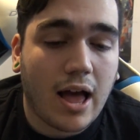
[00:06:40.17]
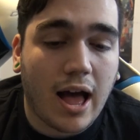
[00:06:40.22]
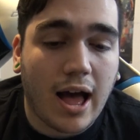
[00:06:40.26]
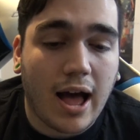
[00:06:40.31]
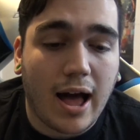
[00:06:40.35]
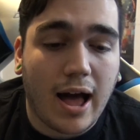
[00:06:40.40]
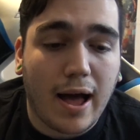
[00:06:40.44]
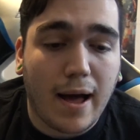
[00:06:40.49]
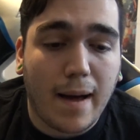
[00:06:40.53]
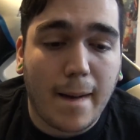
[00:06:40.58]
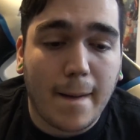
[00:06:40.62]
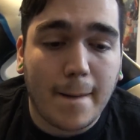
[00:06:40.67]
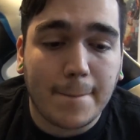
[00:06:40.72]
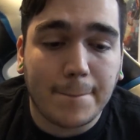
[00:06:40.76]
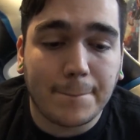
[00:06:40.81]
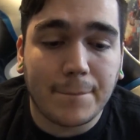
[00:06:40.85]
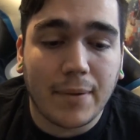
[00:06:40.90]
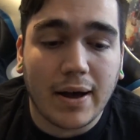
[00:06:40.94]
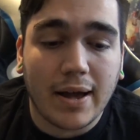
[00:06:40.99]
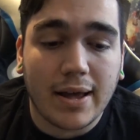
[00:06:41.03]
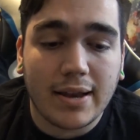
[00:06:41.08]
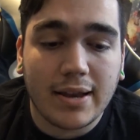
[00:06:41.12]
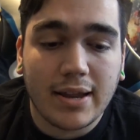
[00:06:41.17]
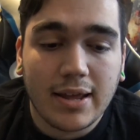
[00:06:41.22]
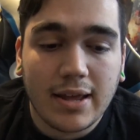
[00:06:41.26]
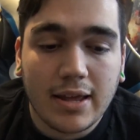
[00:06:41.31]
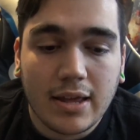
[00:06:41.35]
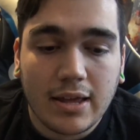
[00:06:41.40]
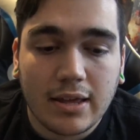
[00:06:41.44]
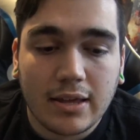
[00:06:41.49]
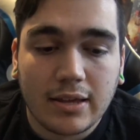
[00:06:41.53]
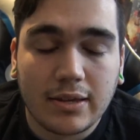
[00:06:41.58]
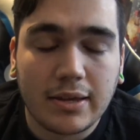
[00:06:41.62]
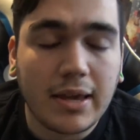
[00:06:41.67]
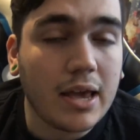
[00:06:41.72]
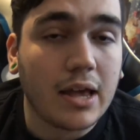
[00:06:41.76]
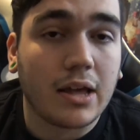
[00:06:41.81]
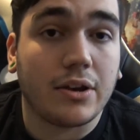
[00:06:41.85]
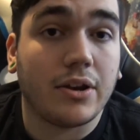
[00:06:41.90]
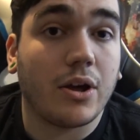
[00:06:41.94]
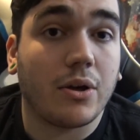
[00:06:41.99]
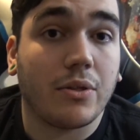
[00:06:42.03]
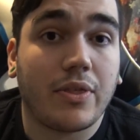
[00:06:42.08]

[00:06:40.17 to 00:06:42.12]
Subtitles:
But yeah, no,